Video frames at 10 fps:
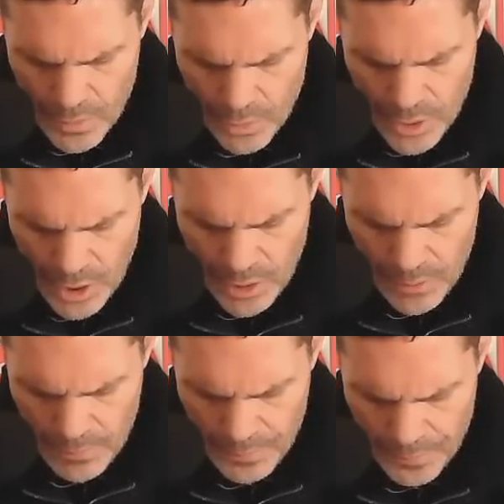
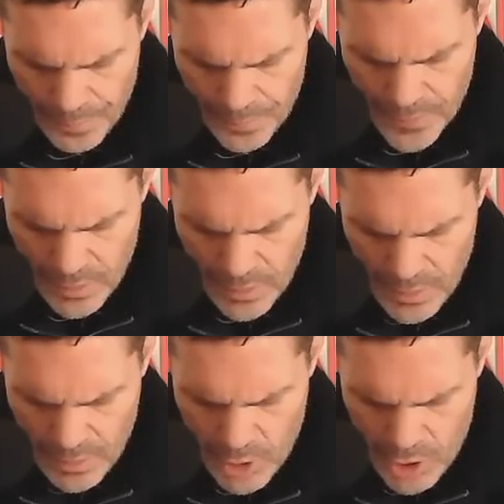Okay.
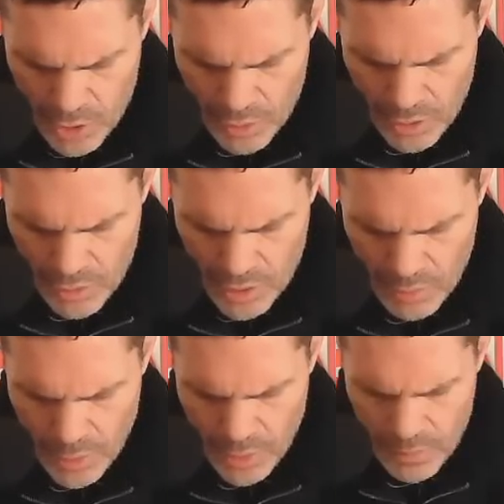Let me just go down to the
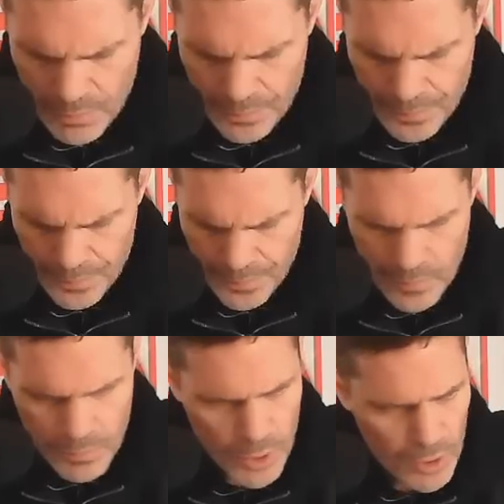bottom
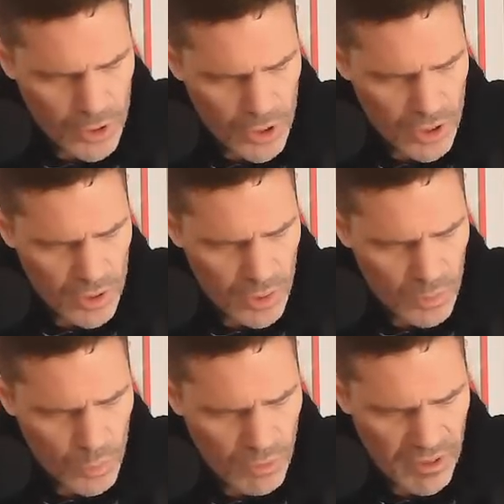because
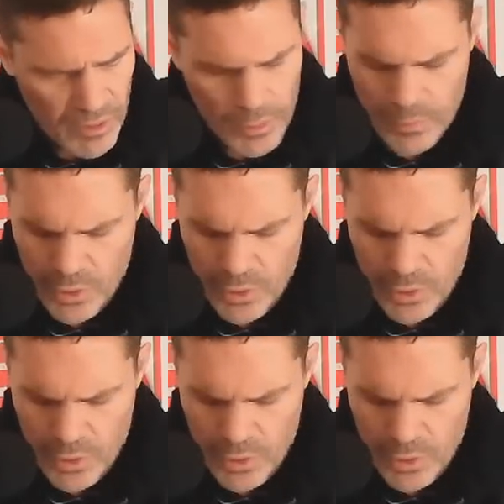where are we?